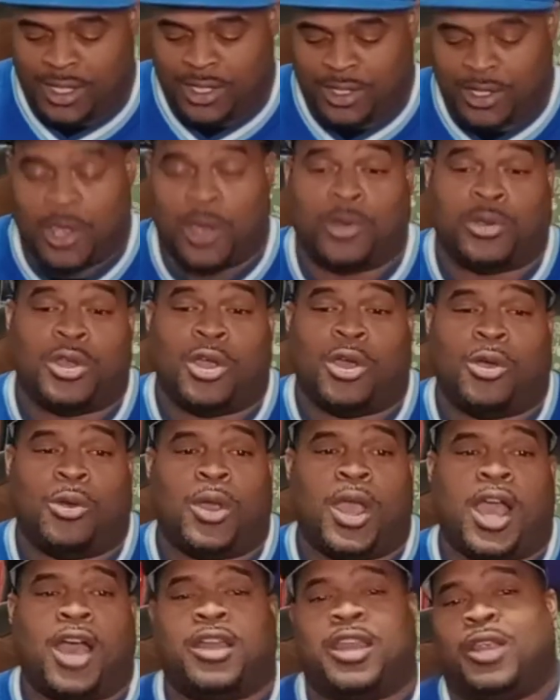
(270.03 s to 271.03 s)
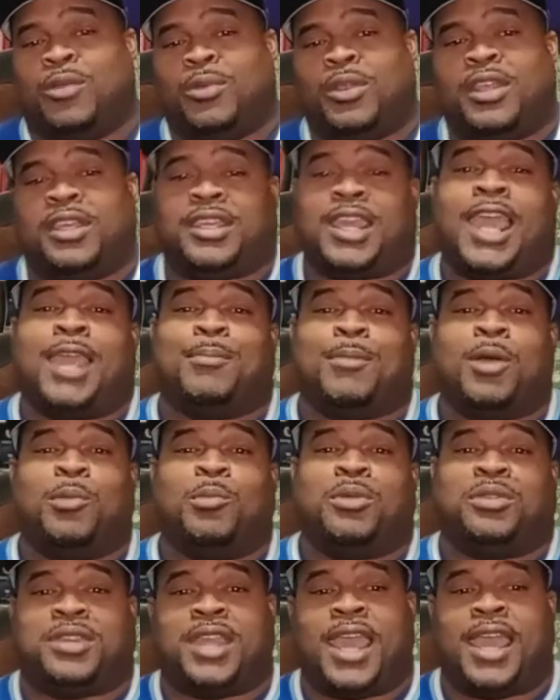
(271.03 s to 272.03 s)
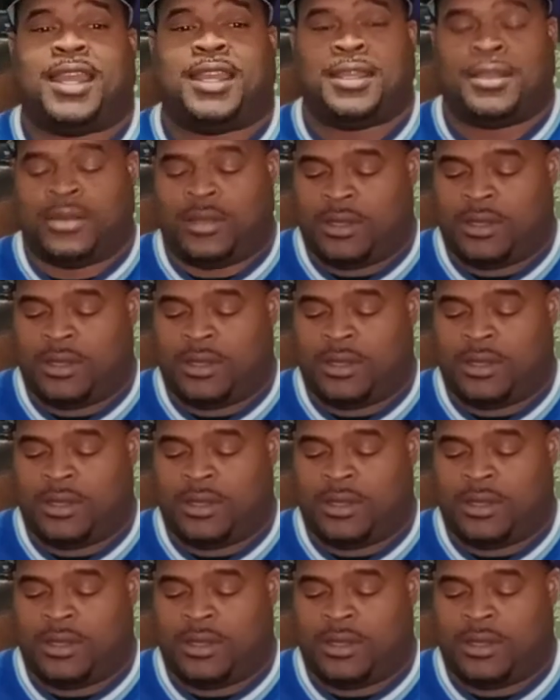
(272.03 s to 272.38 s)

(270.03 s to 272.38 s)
don't know how they really came up with that.